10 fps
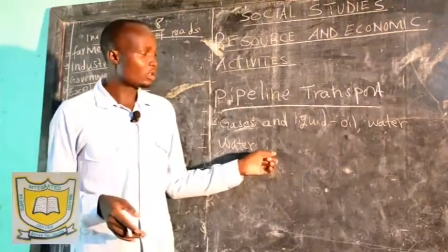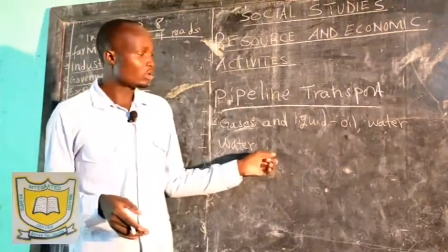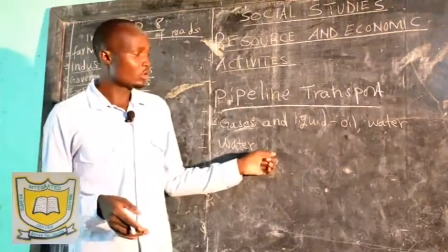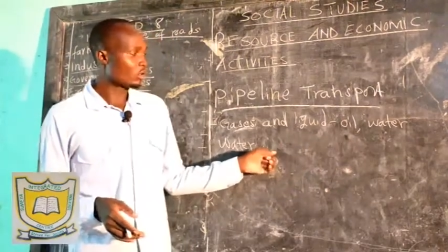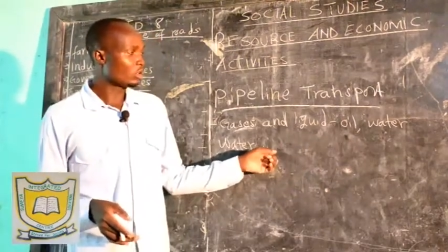
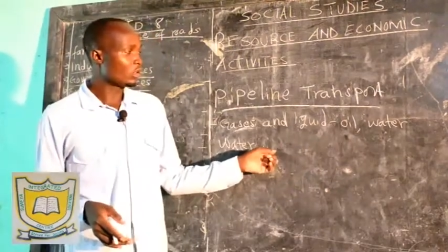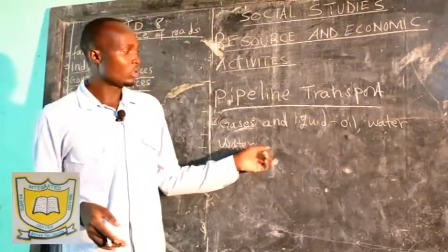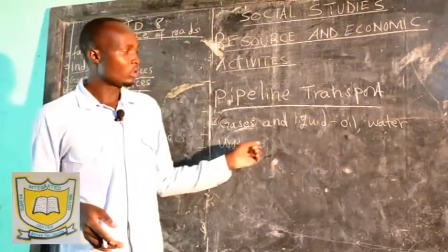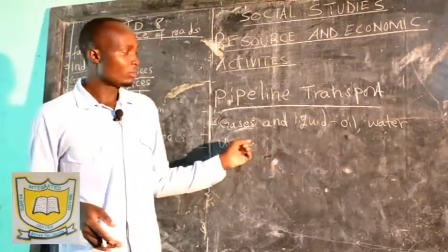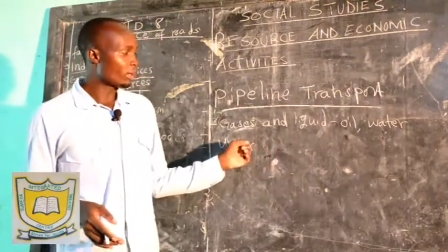So
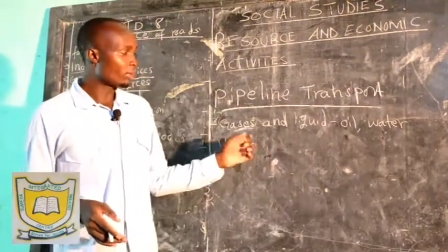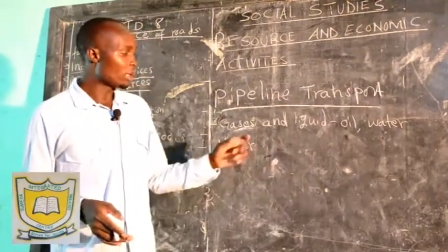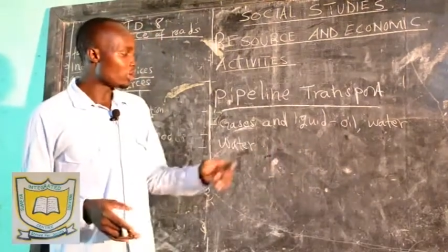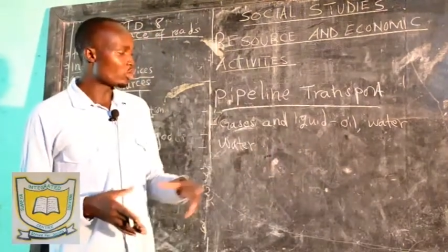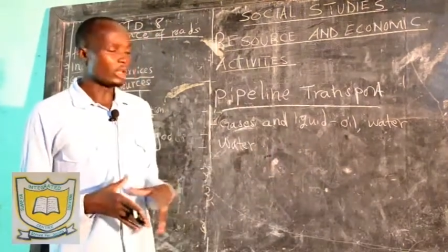
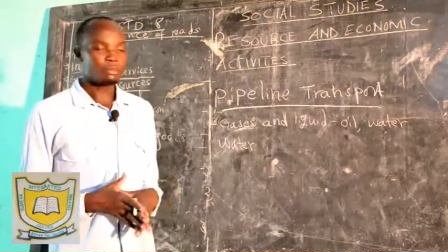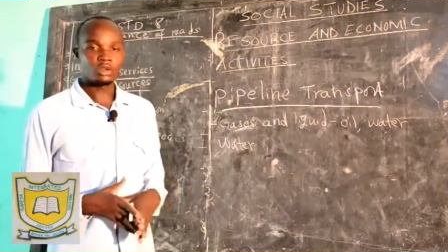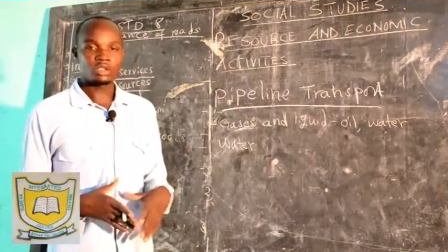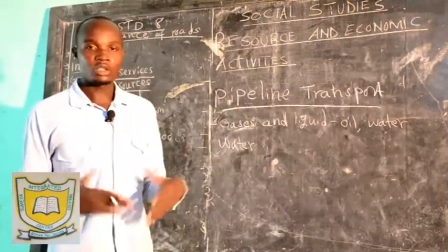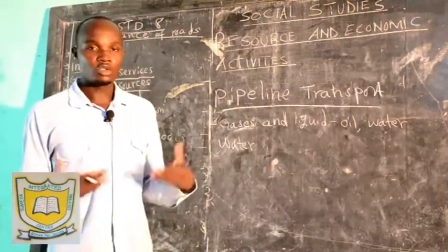pipeline
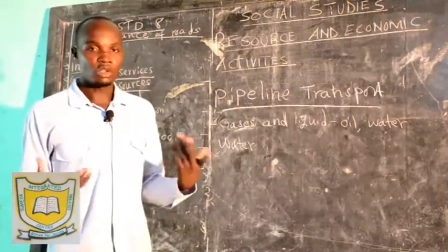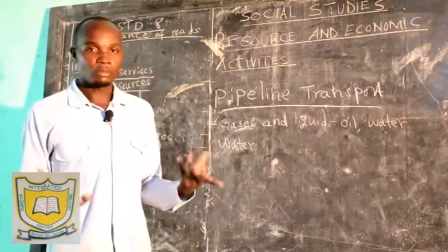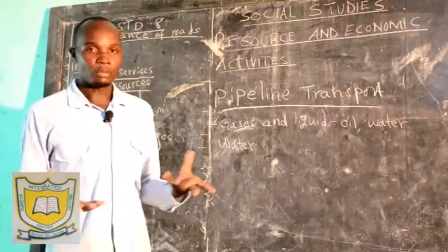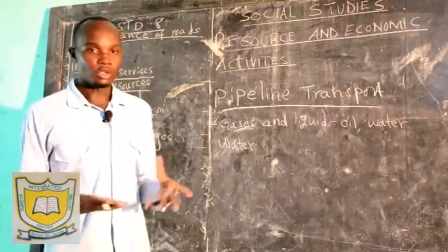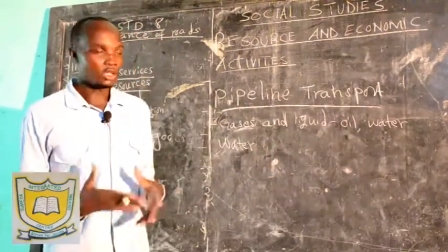transport, it
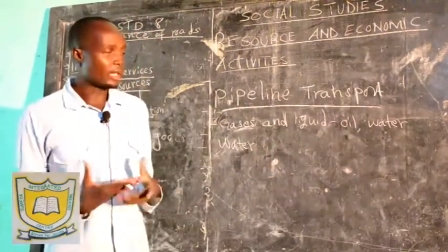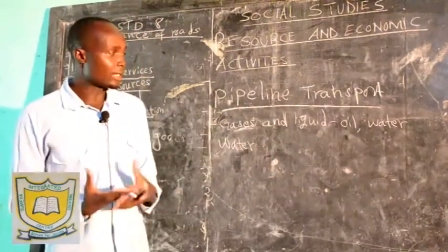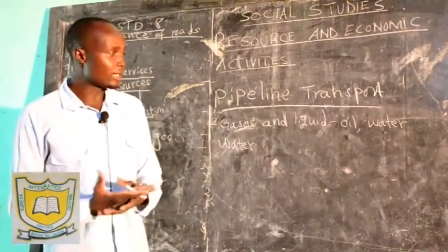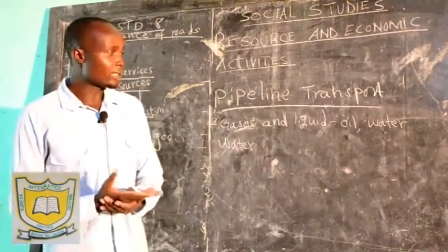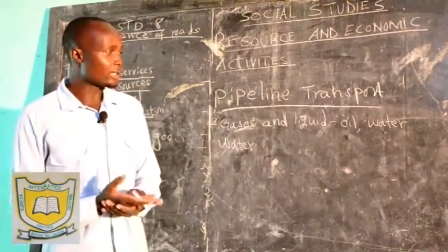transports
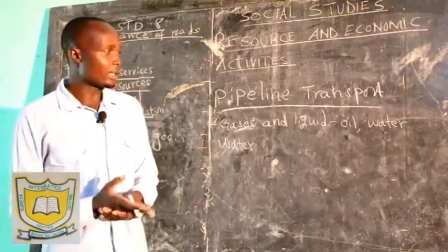gases,